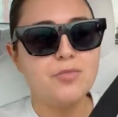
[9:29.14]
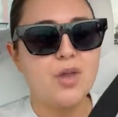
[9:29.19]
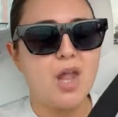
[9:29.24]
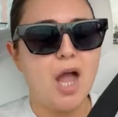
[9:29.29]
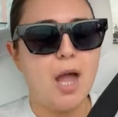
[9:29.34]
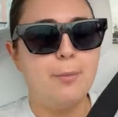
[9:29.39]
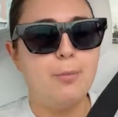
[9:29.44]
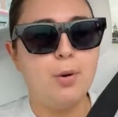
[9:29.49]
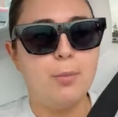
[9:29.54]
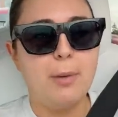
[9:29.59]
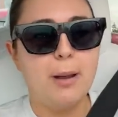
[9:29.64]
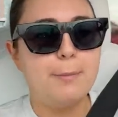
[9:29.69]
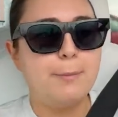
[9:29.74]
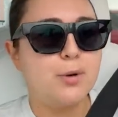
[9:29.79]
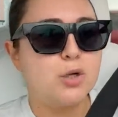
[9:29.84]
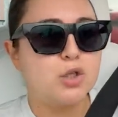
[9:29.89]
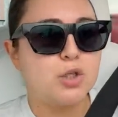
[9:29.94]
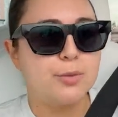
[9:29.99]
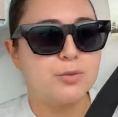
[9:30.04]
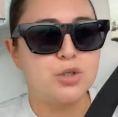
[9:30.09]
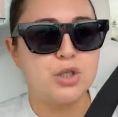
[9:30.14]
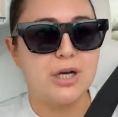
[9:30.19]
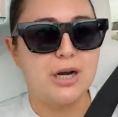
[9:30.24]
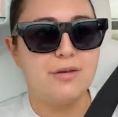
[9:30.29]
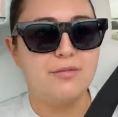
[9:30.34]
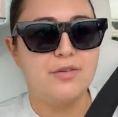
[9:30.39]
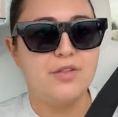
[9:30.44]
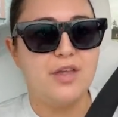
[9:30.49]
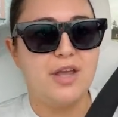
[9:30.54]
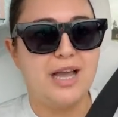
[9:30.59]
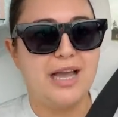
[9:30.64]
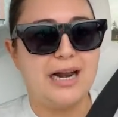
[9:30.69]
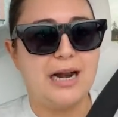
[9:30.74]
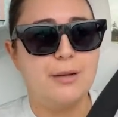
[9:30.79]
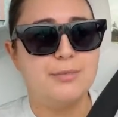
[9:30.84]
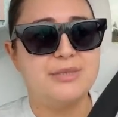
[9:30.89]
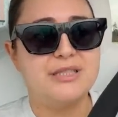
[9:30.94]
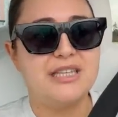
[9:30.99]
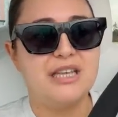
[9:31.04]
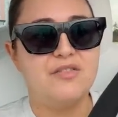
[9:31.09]
I put my prescription and everything and
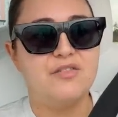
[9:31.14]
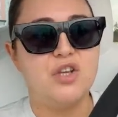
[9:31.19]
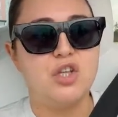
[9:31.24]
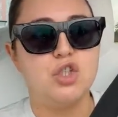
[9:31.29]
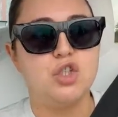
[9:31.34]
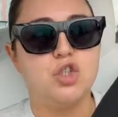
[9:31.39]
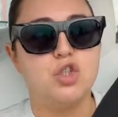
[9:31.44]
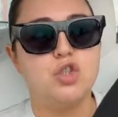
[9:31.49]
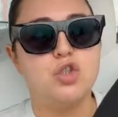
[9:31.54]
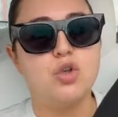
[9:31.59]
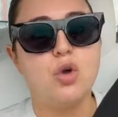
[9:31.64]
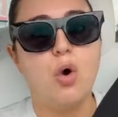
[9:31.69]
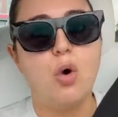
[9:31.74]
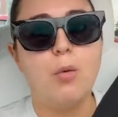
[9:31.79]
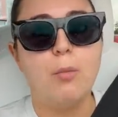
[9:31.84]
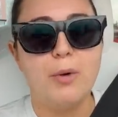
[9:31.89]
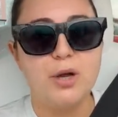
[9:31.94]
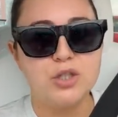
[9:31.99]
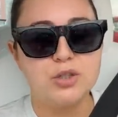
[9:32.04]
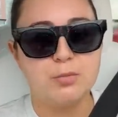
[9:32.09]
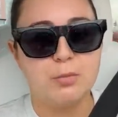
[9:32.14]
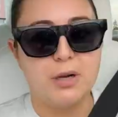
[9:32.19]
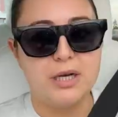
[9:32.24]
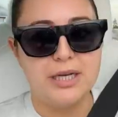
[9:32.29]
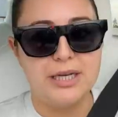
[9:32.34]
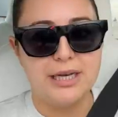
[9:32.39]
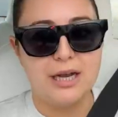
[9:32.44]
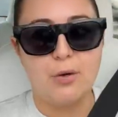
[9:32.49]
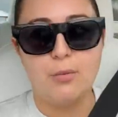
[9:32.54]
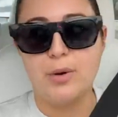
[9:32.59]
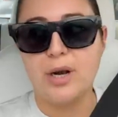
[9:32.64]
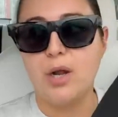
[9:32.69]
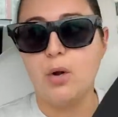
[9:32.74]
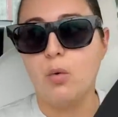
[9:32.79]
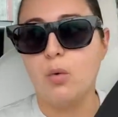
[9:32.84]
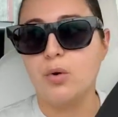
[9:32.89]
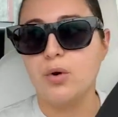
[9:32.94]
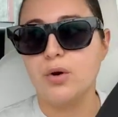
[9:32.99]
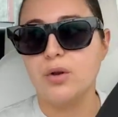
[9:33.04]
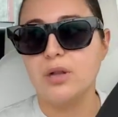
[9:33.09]
I'm saving so much money now when I
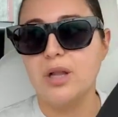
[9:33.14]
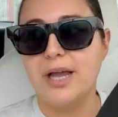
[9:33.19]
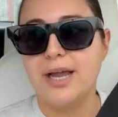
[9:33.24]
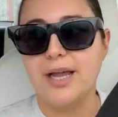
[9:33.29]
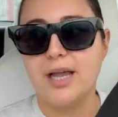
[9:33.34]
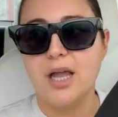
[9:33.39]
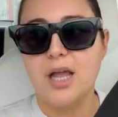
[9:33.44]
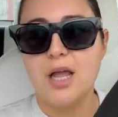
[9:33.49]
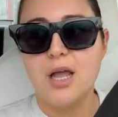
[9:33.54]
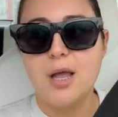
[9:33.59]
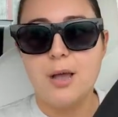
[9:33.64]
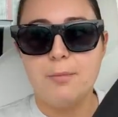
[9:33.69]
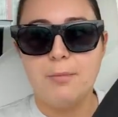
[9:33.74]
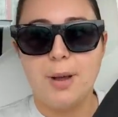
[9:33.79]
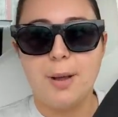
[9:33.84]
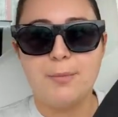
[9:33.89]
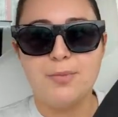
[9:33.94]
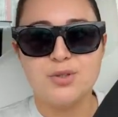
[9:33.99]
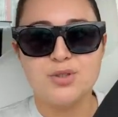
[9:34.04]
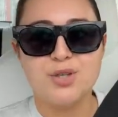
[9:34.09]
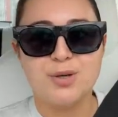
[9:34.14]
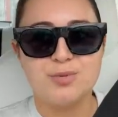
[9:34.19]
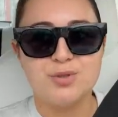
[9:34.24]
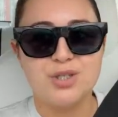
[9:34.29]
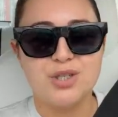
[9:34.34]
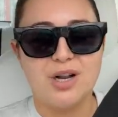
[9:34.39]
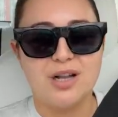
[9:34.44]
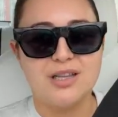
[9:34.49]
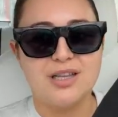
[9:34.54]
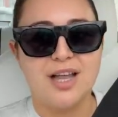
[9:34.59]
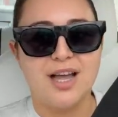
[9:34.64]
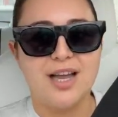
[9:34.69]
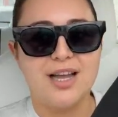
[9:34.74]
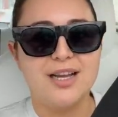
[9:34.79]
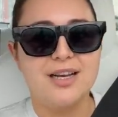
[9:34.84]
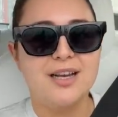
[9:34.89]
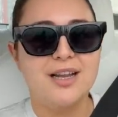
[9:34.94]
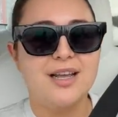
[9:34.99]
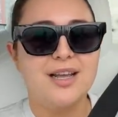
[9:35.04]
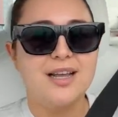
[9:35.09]
order like my prescription
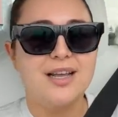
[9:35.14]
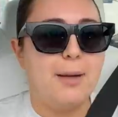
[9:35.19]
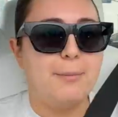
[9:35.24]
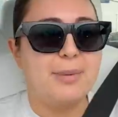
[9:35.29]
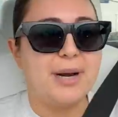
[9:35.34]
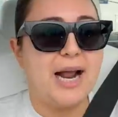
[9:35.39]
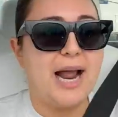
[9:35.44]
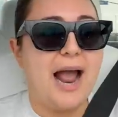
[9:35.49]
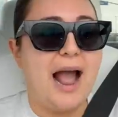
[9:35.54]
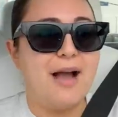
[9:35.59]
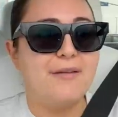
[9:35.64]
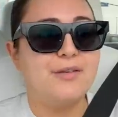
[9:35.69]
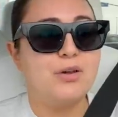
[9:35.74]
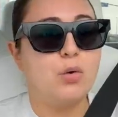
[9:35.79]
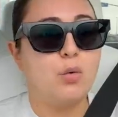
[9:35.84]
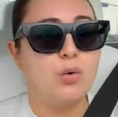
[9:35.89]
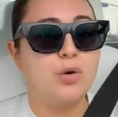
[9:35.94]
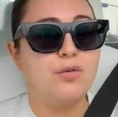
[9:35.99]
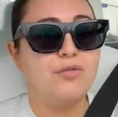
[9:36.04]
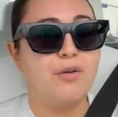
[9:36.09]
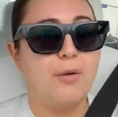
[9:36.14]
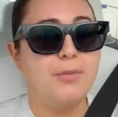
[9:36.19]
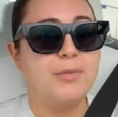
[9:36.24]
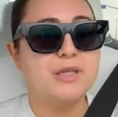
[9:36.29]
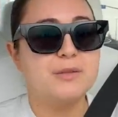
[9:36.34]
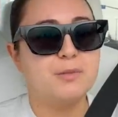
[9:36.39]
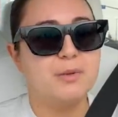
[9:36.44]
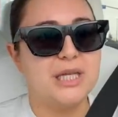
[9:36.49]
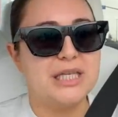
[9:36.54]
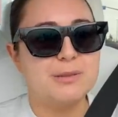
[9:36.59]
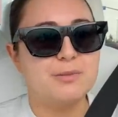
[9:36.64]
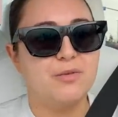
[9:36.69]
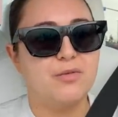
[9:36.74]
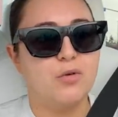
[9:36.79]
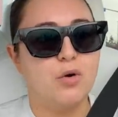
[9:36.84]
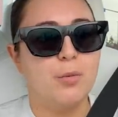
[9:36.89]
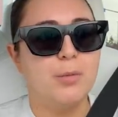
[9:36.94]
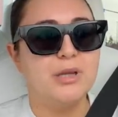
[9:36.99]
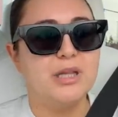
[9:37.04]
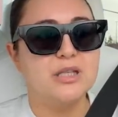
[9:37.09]
online. But I haven't ordered from this place
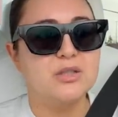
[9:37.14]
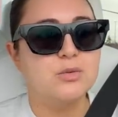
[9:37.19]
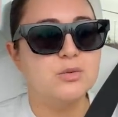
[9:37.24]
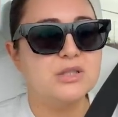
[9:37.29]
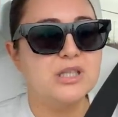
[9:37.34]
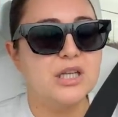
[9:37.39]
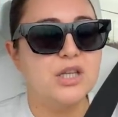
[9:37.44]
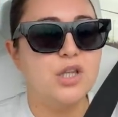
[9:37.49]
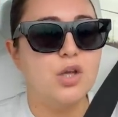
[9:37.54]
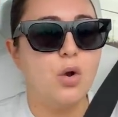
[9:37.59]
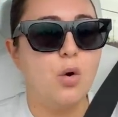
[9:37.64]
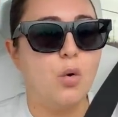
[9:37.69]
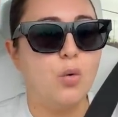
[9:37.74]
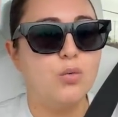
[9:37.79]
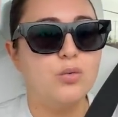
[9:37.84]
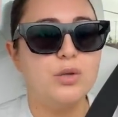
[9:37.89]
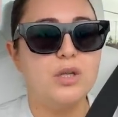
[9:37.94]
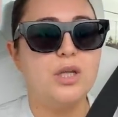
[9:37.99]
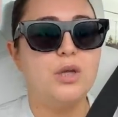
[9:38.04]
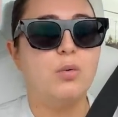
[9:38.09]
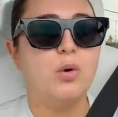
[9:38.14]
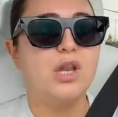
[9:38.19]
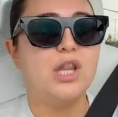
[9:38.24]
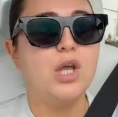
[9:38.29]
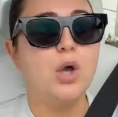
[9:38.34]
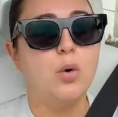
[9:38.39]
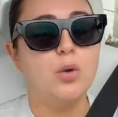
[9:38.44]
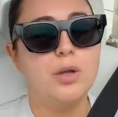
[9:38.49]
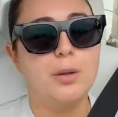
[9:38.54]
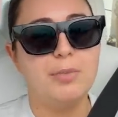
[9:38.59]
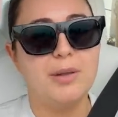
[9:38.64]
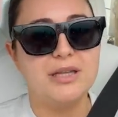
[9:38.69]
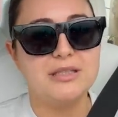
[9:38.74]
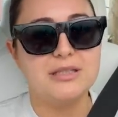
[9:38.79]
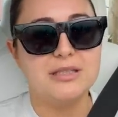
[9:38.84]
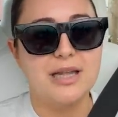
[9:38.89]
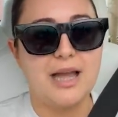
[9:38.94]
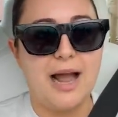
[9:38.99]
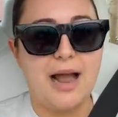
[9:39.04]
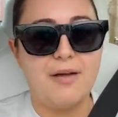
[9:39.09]
before, but this was like the only, one of the only
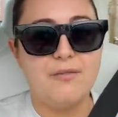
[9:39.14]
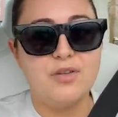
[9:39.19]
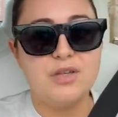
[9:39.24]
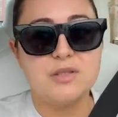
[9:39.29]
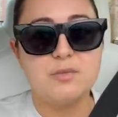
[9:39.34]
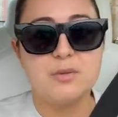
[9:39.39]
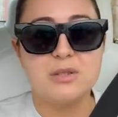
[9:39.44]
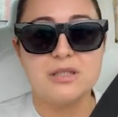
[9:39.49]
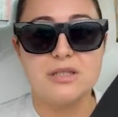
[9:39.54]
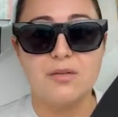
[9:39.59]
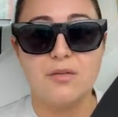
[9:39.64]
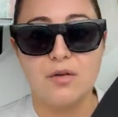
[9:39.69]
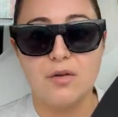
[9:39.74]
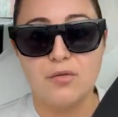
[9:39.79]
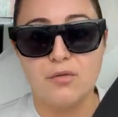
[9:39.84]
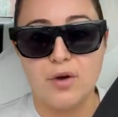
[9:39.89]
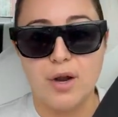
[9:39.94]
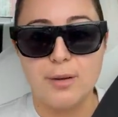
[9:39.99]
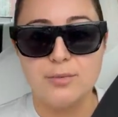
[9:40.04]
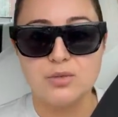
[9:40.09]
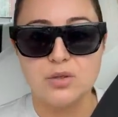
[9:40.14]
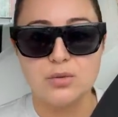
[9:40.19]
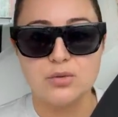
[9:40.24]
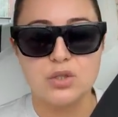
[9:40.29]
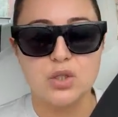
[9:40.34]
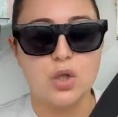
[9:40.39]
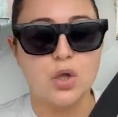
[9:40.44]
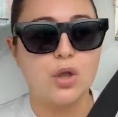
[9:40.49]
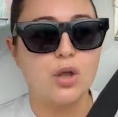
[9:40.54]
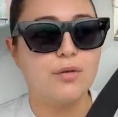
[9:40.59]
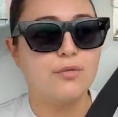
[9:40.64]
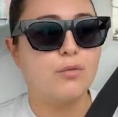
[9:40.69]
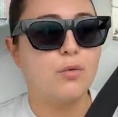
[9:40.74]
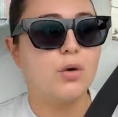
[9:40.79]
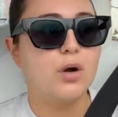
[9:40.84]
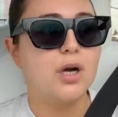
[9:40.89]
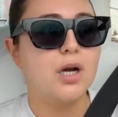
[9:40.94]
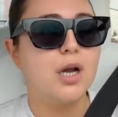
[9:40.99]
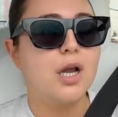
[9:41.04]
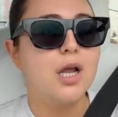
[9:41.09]
places that have these specific frames I was looking
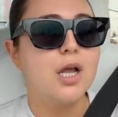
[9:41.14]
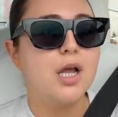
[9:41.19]
for.